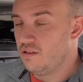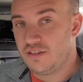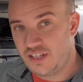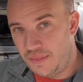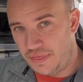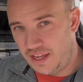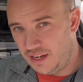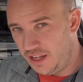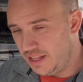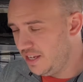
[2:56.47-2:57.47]
something
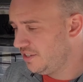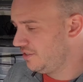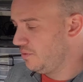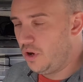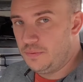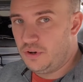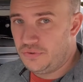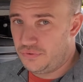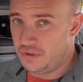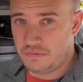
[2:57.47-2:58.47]
like this to wipe off
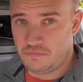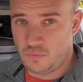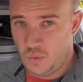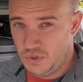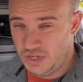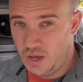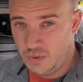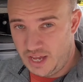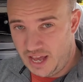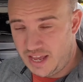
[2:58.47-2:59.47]
was
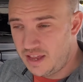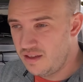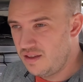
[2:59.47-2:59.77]
okay.